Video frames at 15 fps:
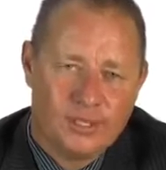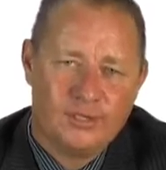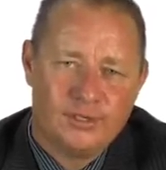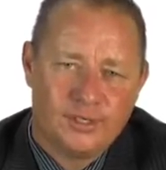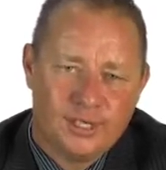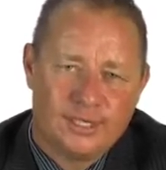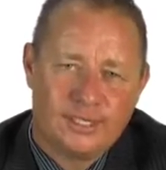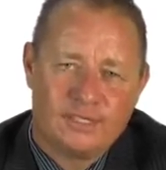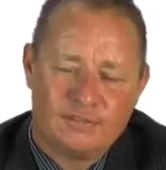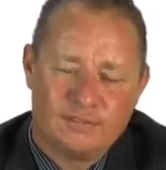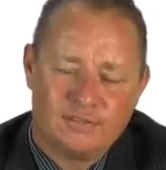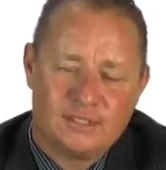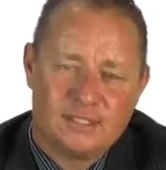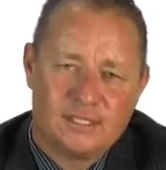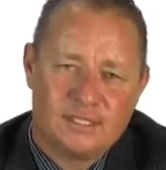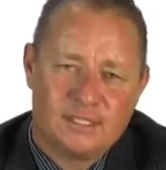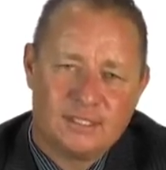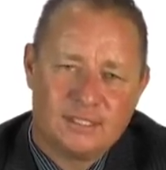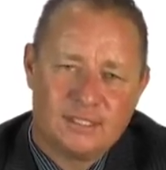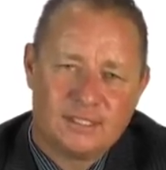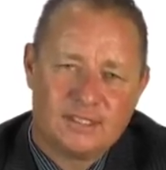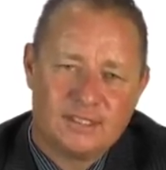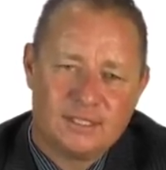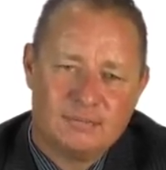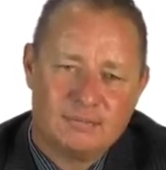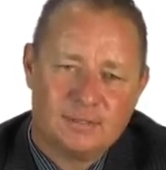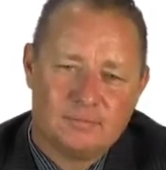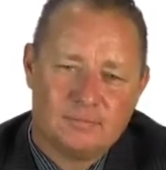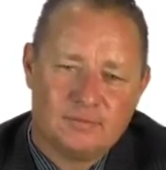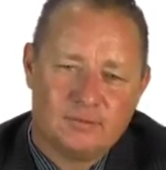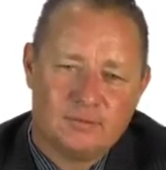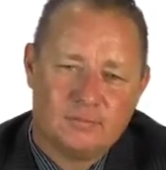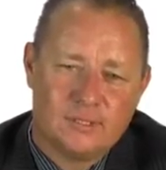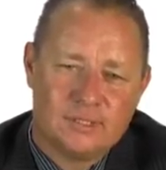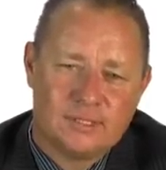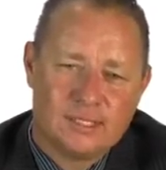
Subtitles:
looking at the physical assignment performance.